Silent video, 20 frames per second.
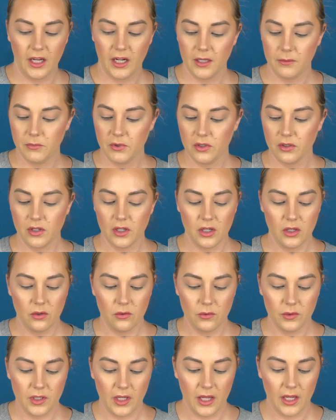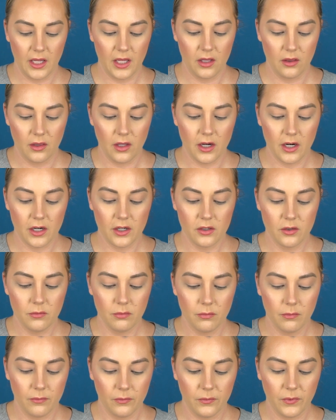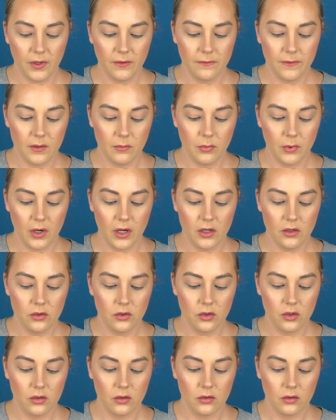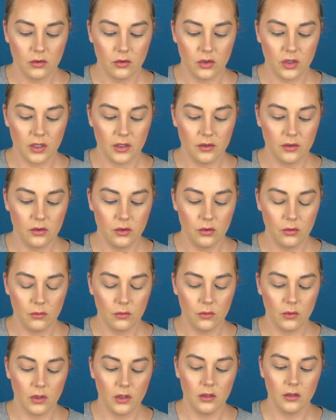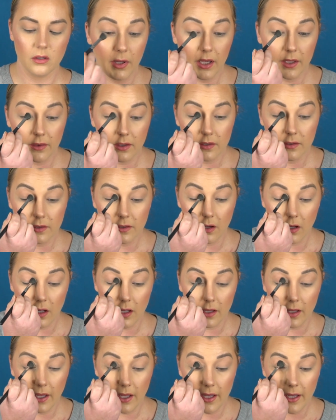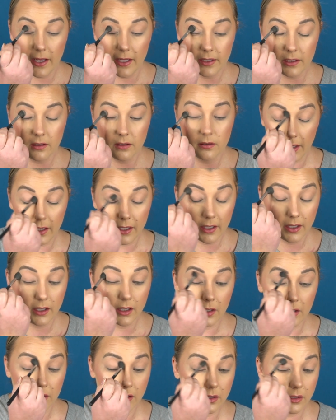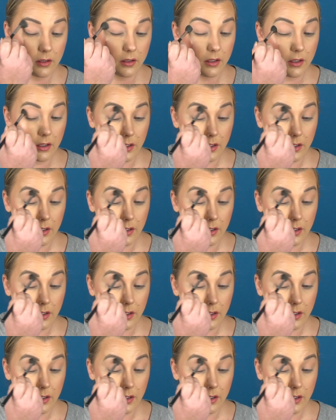and I'm just going to use a large fluffy brush just to pat this all on and